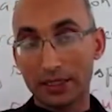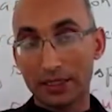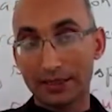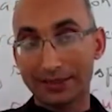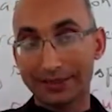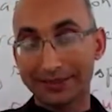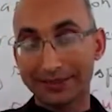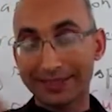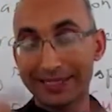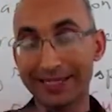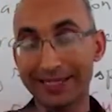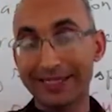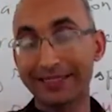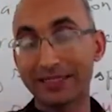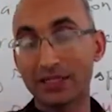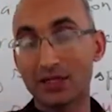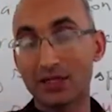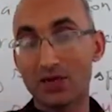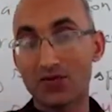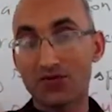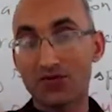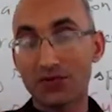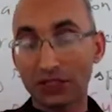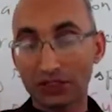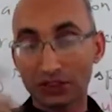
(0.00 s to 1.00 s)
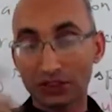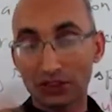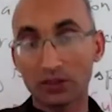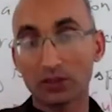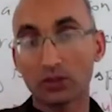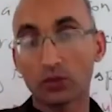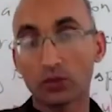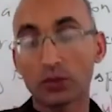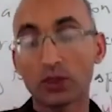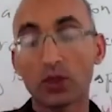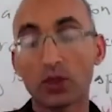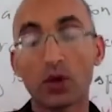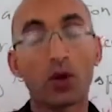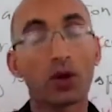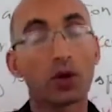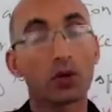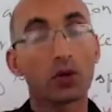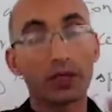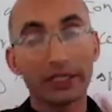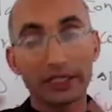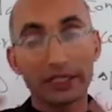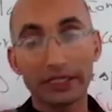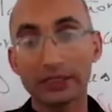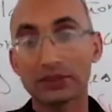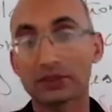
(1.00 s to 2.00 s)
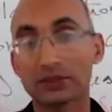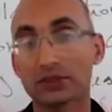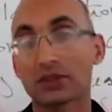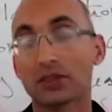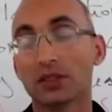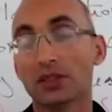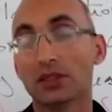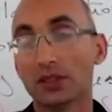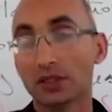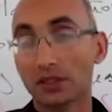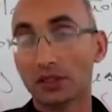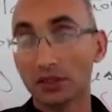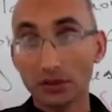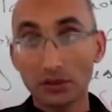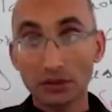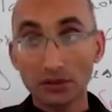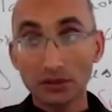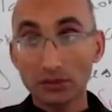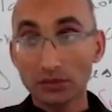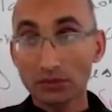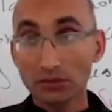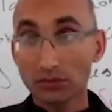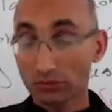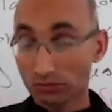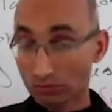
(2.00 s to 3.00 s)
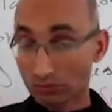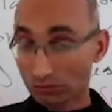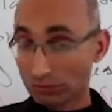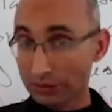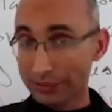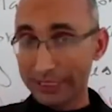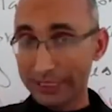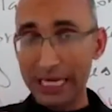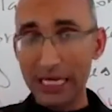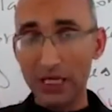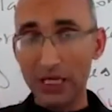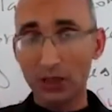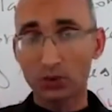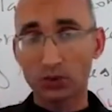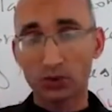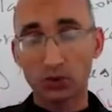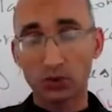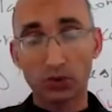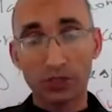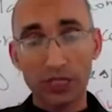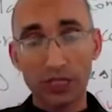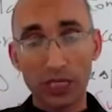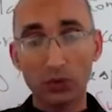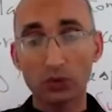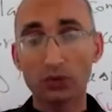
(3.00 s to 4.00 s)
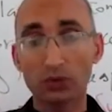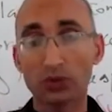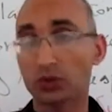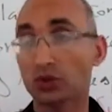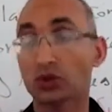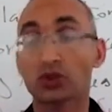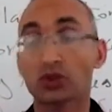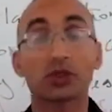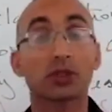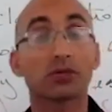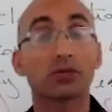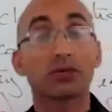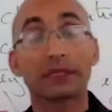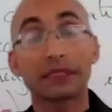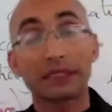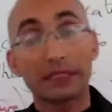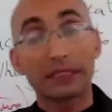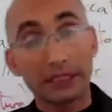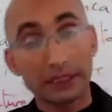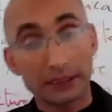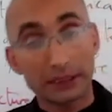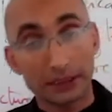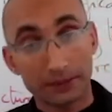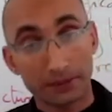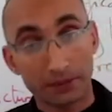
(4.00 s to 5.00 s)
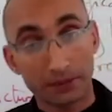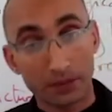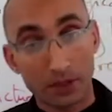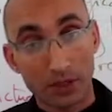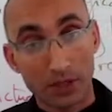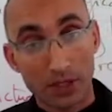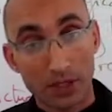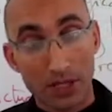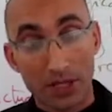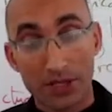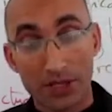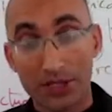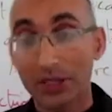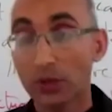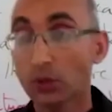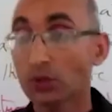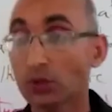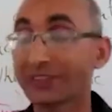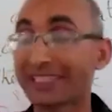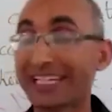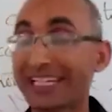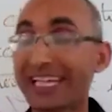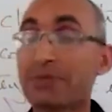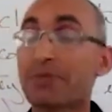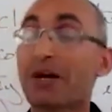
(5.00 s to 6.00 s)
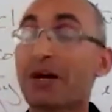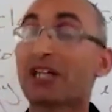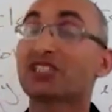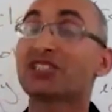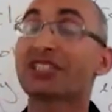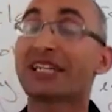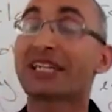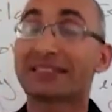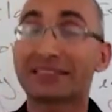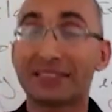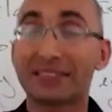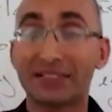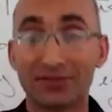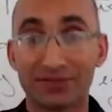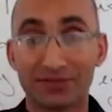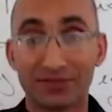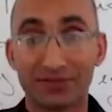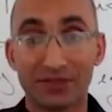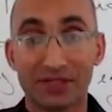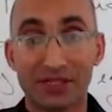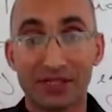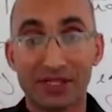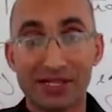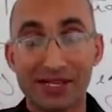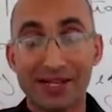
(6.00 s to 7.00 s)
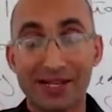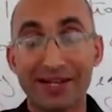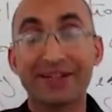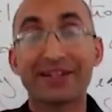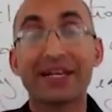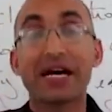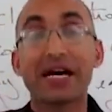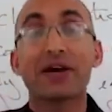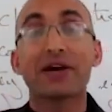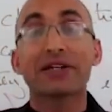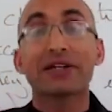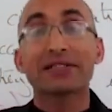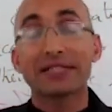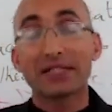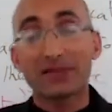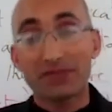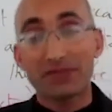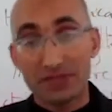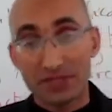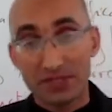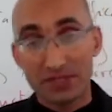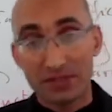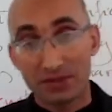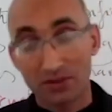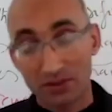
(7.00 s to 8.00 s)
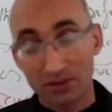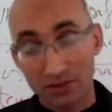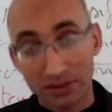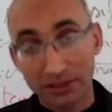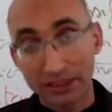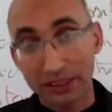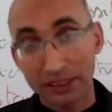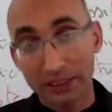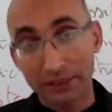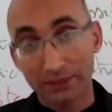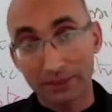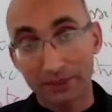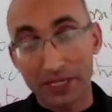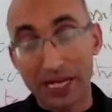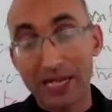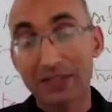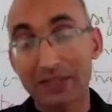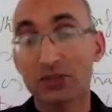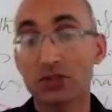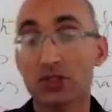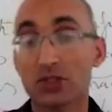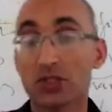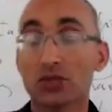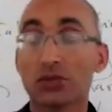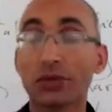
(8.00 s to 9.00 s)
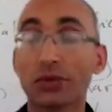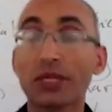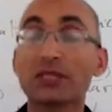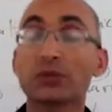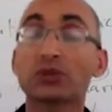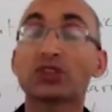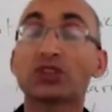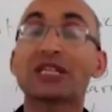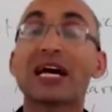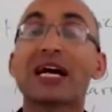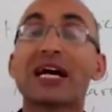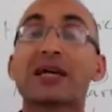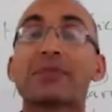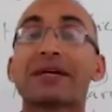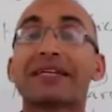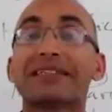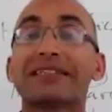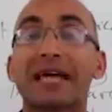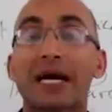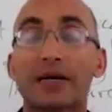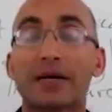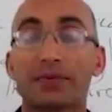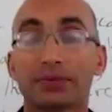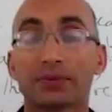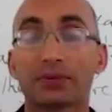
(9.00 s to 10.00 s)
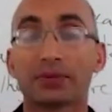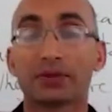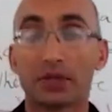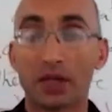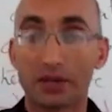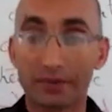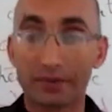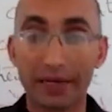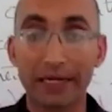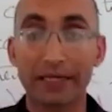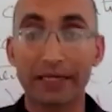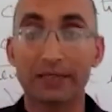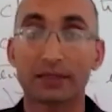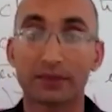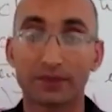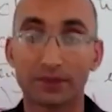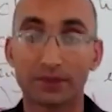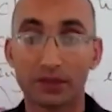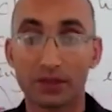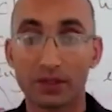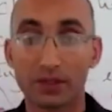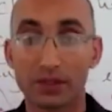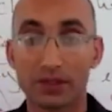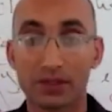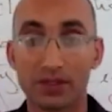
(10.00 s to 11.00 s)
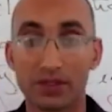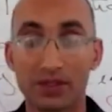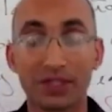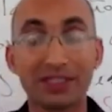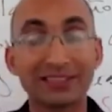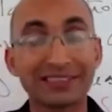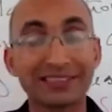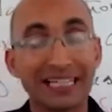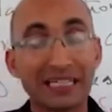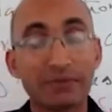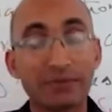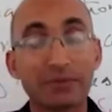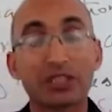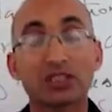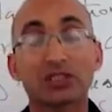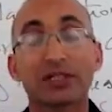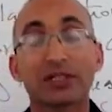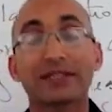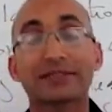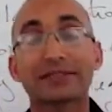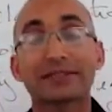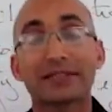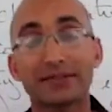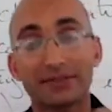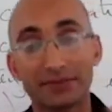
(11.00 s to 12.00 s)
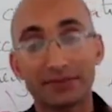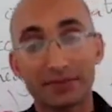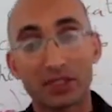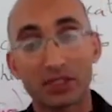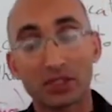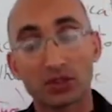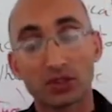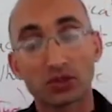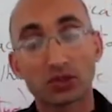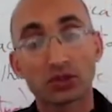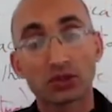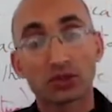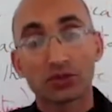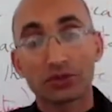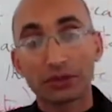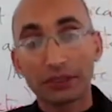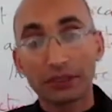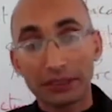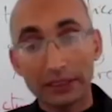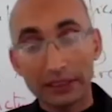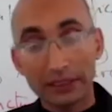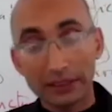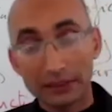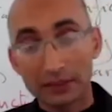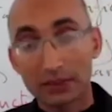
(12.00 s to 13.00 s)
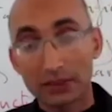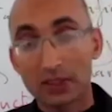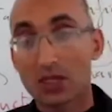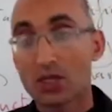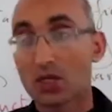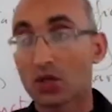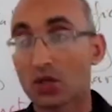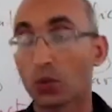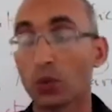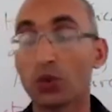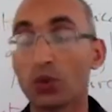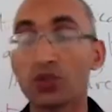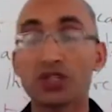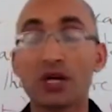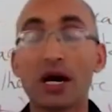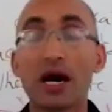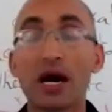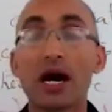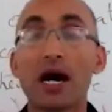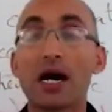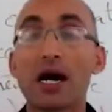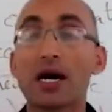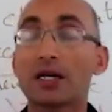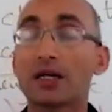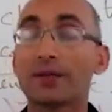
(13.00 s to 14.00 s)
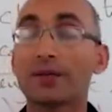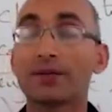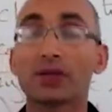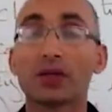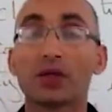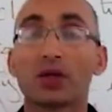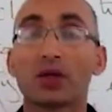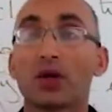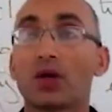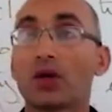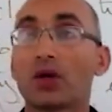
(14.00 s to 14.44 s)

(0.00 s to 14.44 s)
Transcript: say fiction, we always go to those stories, those imaginative narratives, okay, and stories which are made up. All right, these imaginative stories which are